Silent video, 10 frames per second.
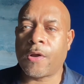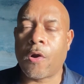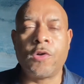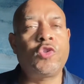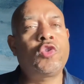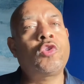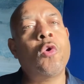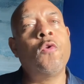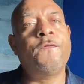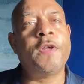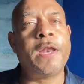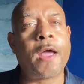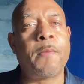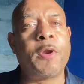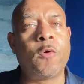are so
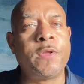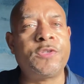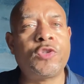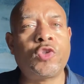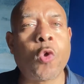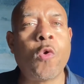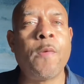phenomenal and so